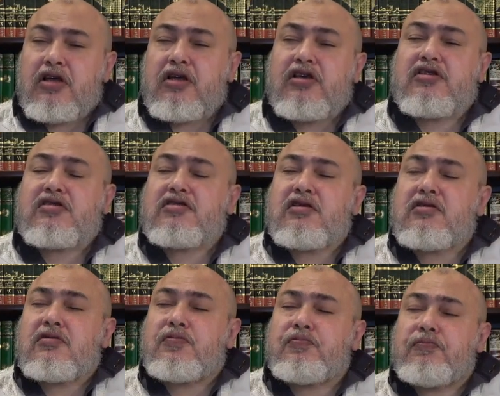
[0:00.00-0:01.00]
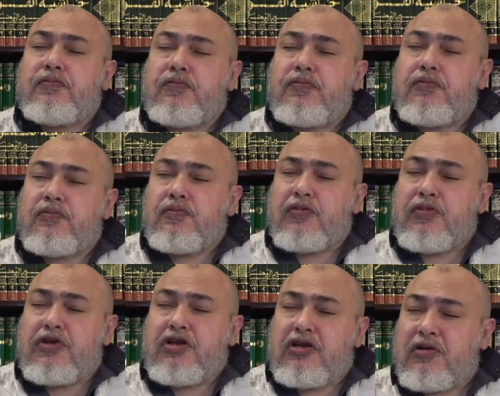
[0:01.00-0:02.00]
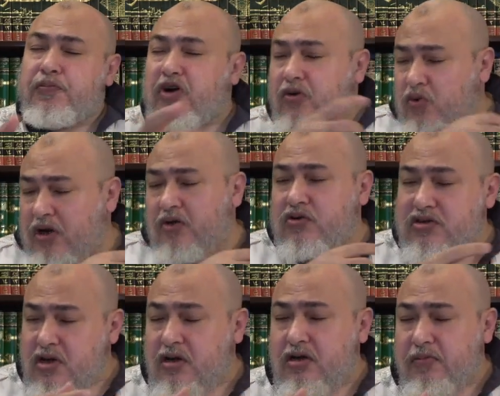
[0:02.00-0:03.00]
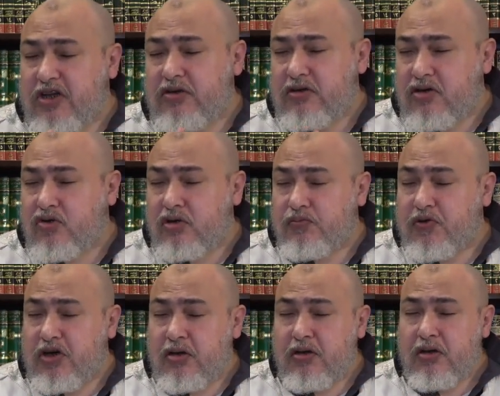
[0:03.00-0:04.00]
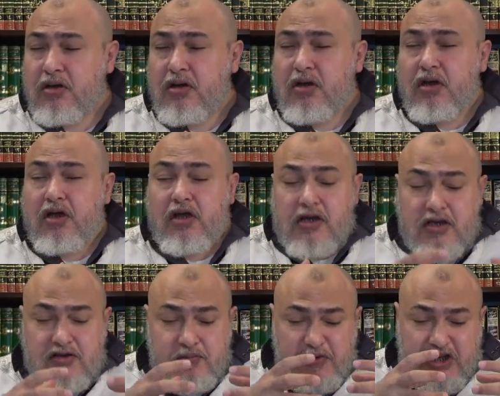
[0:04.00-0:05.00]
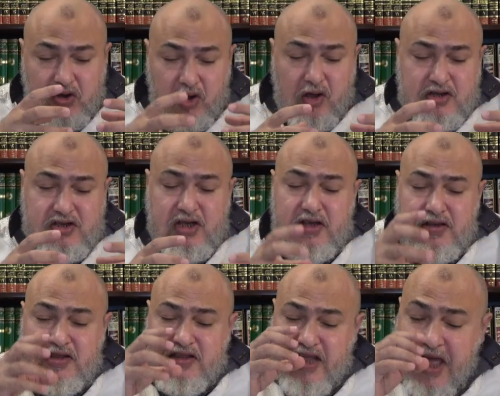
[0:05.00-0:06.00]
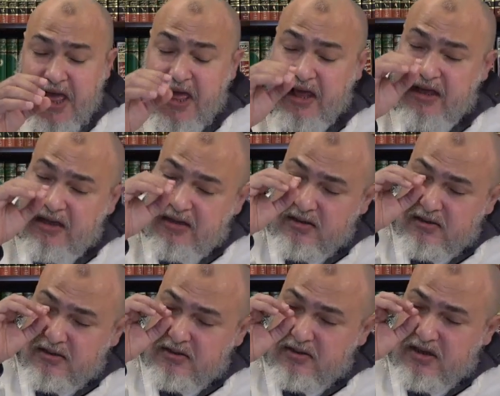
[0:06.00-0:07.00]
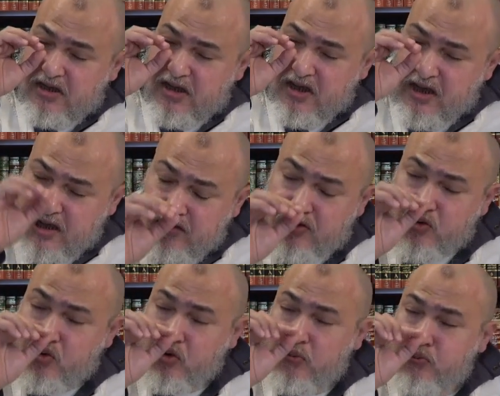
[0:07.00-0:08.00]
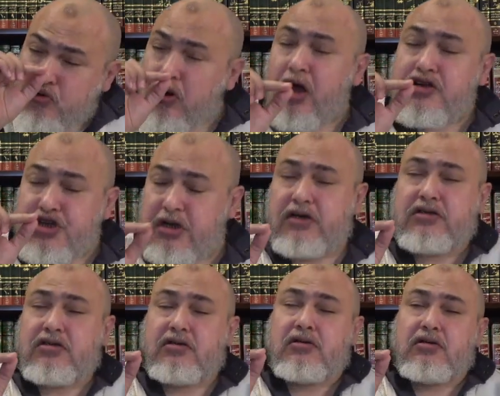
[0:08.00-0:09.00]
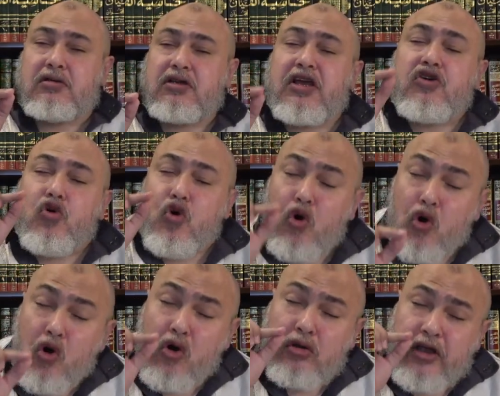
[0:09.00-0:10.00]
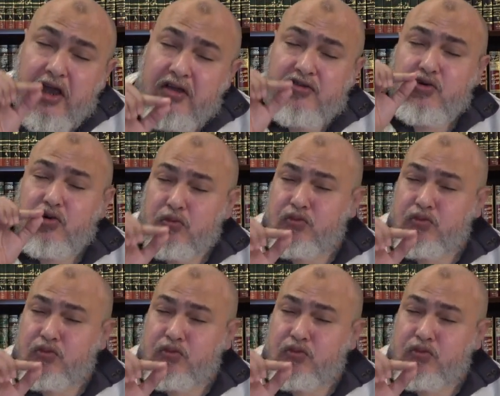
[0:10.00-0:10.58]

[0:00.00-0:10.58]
is, in part, what I was talking about in the khutbah, is because that ethical project, like all ethical